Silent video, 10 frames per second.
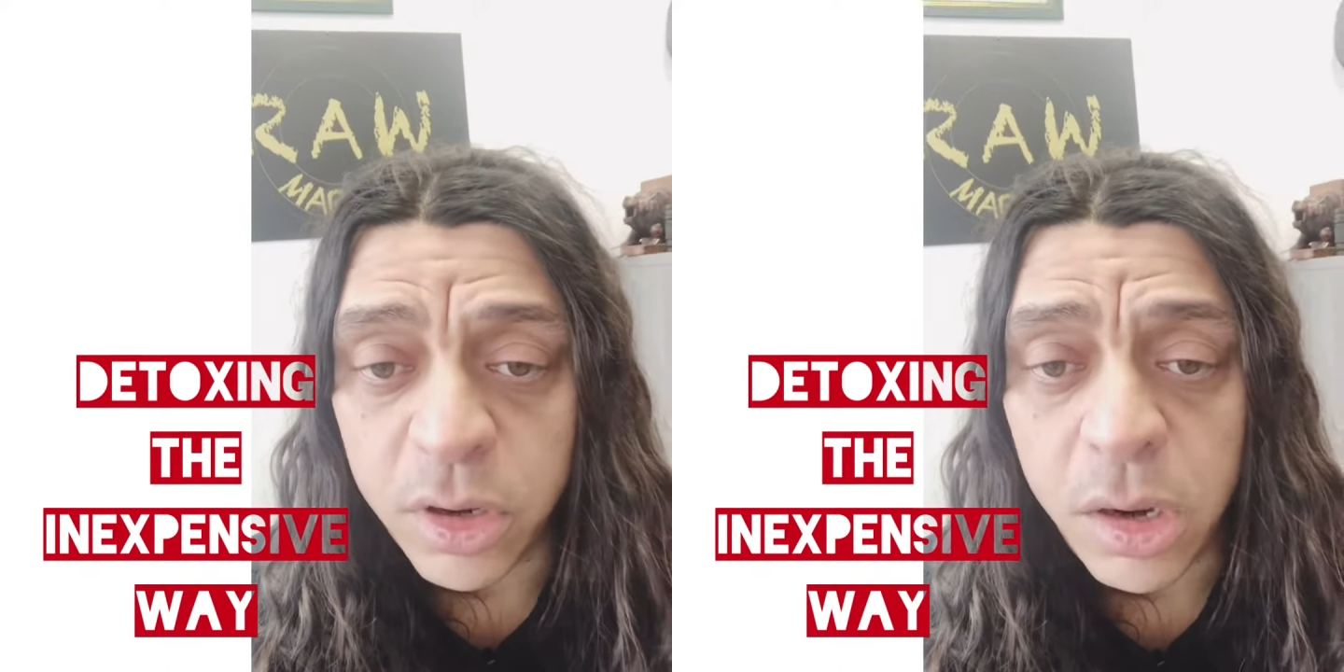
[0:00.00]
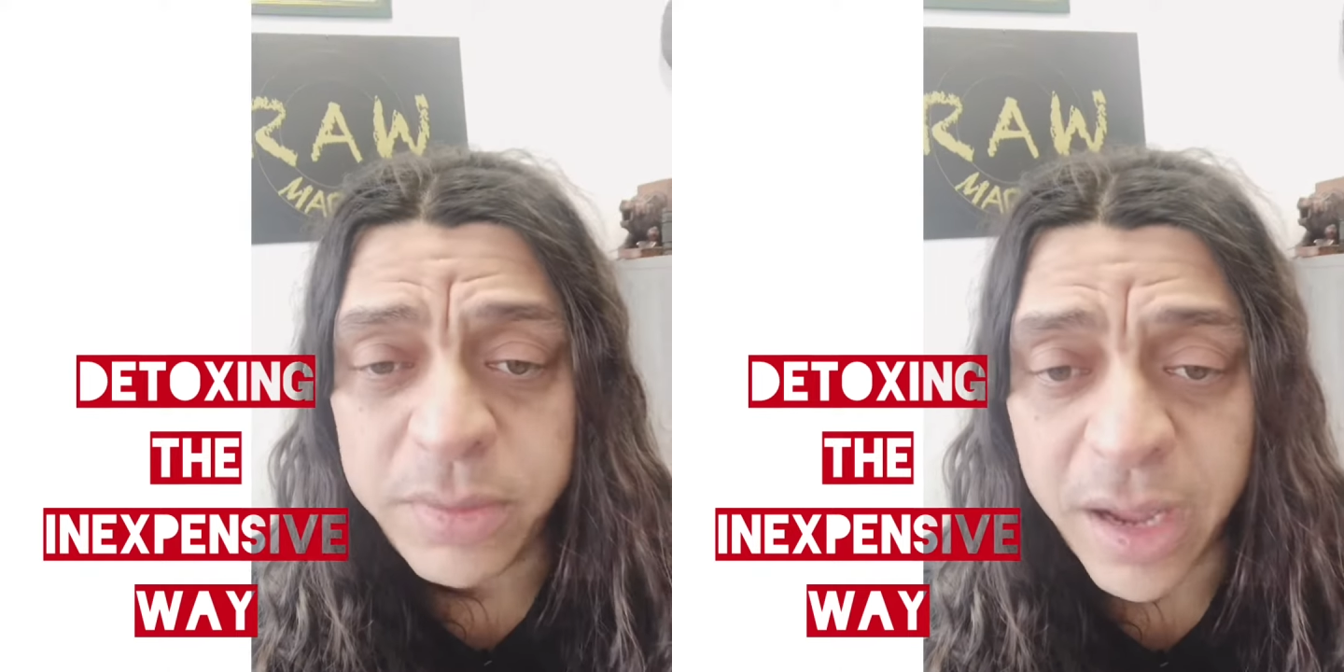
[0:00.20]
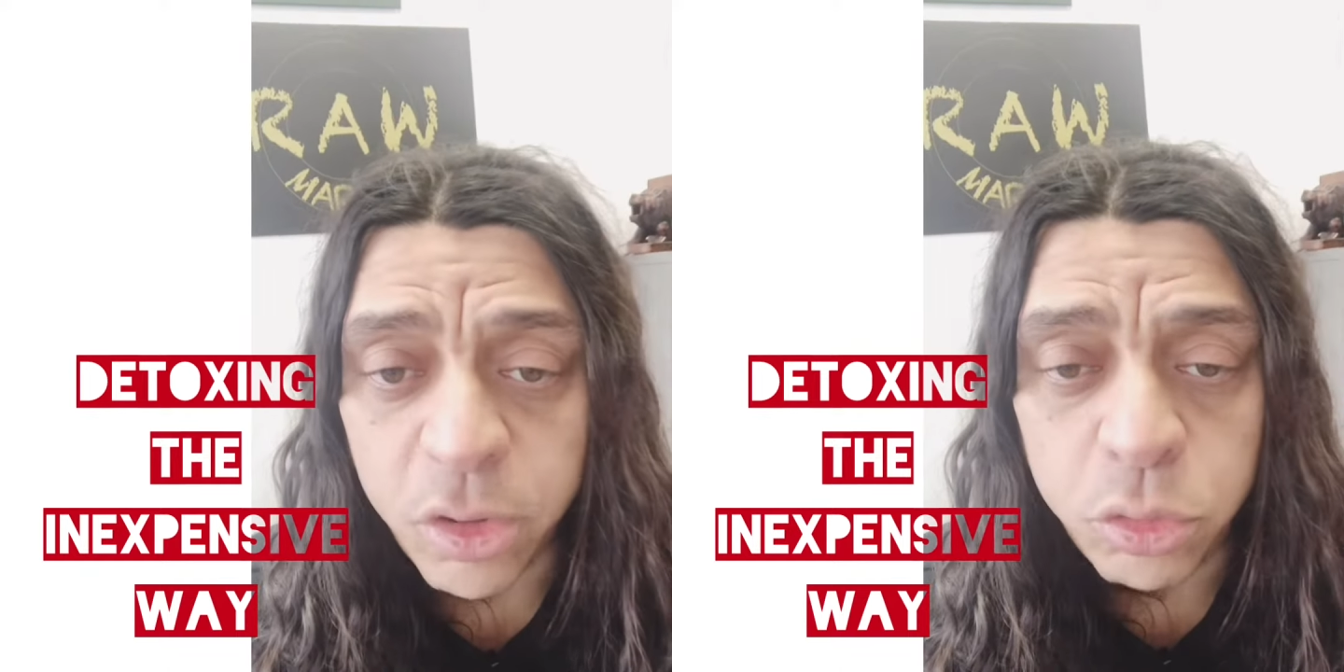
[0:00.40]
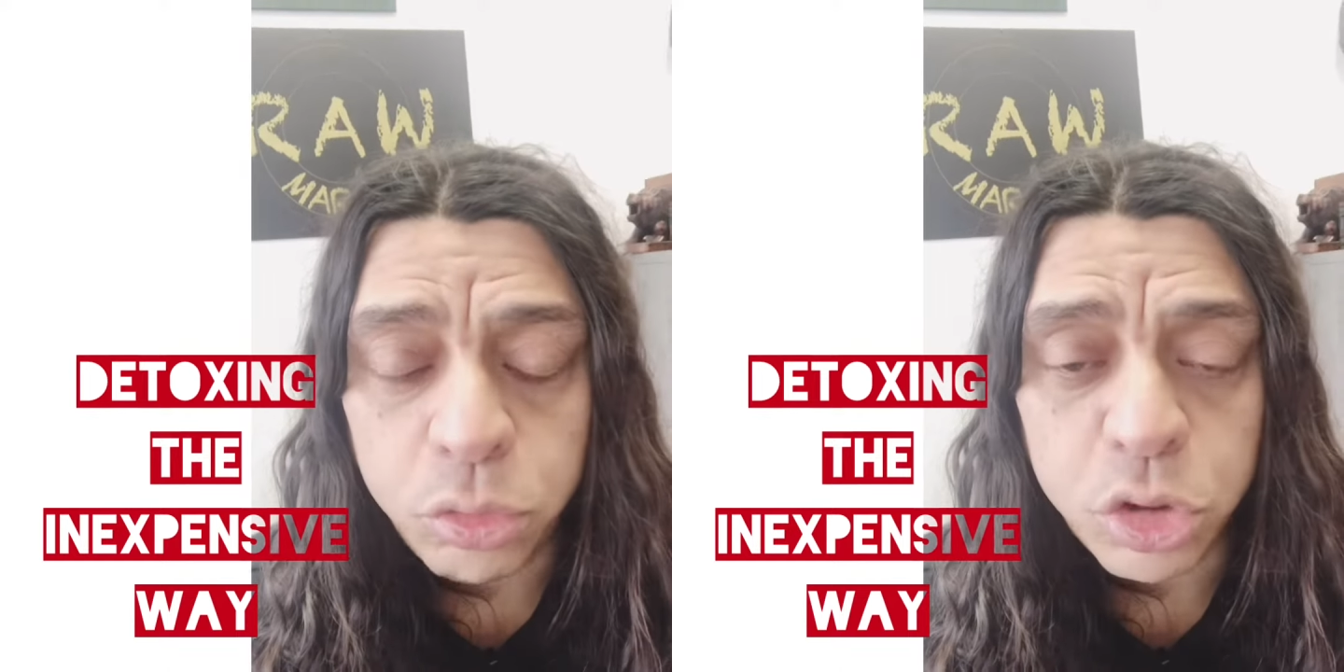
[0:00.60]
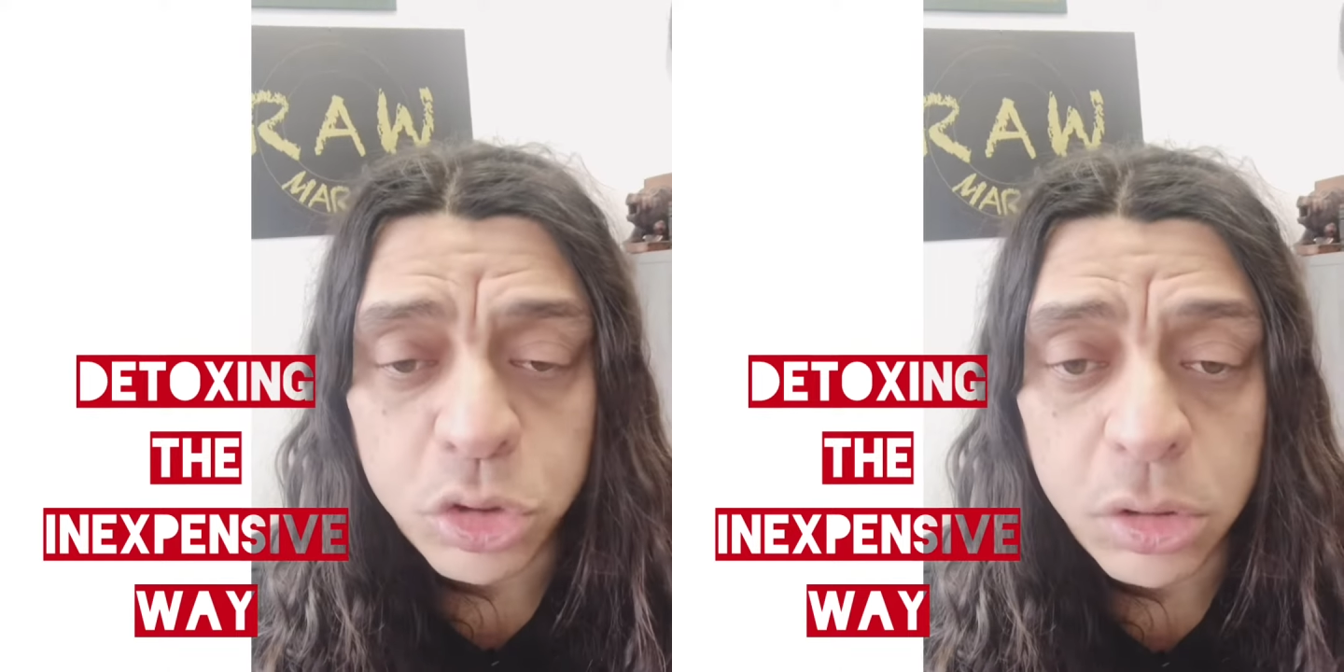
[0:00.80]
the herbs are
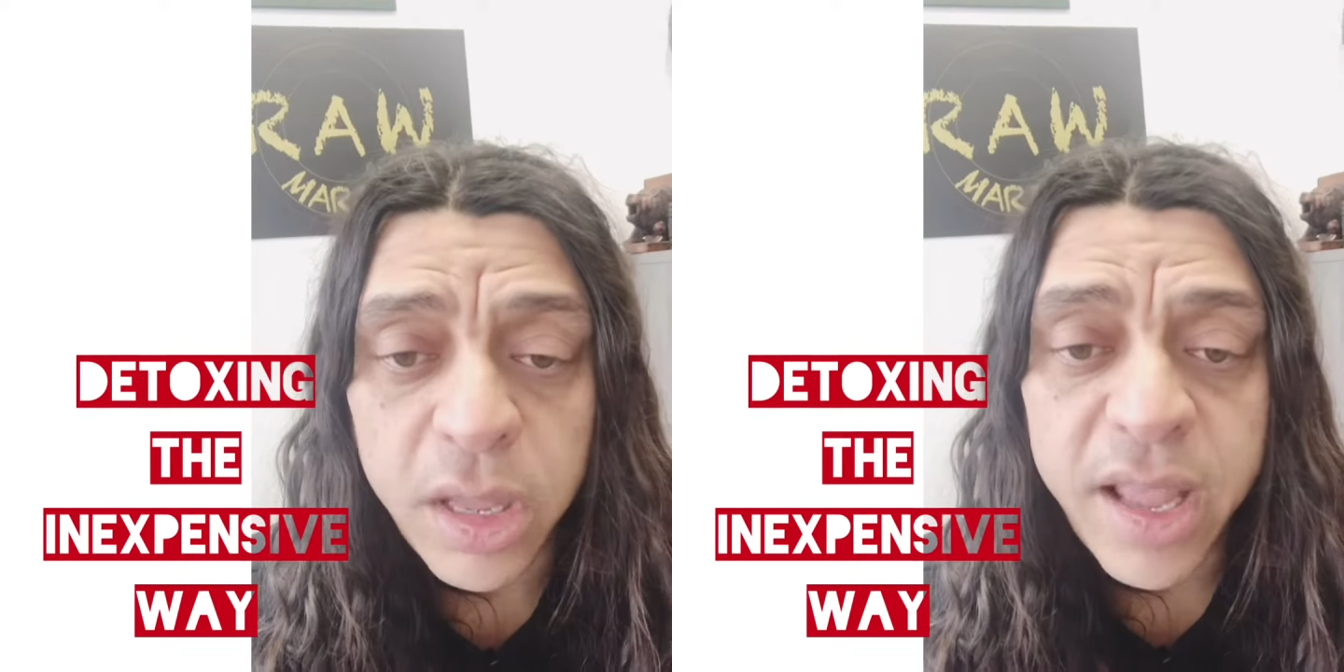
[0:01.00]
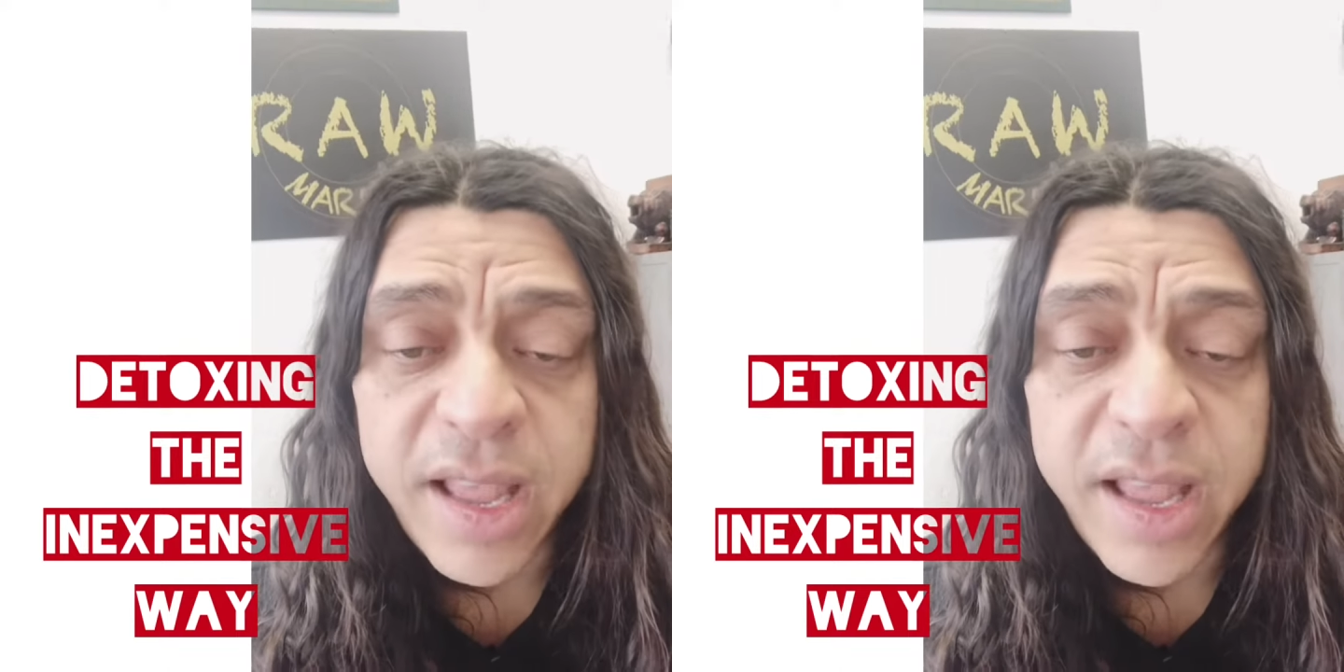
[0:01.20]
crucial